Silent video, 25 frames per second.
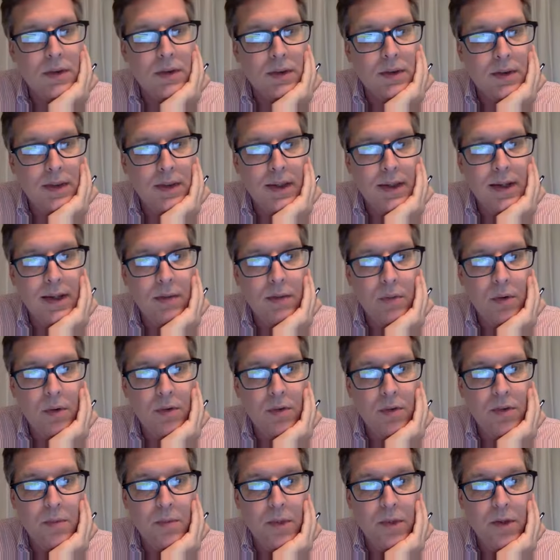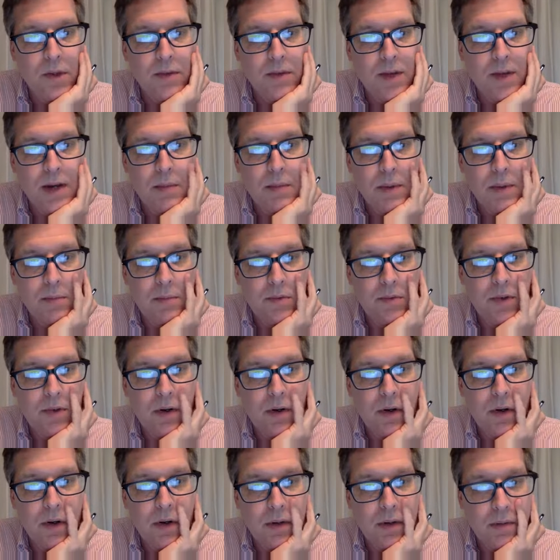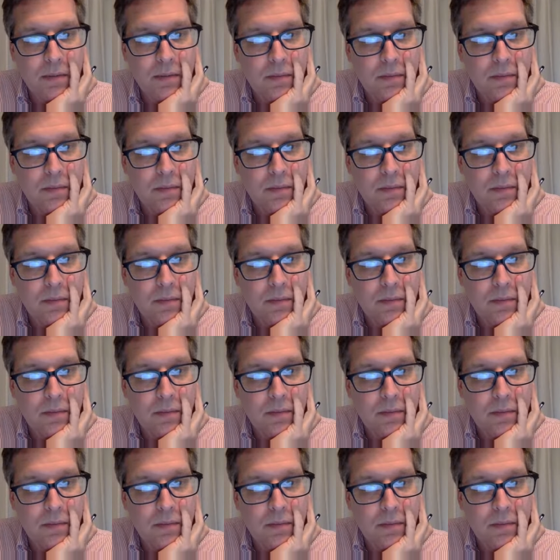And then what was the middle time? I'm sorry.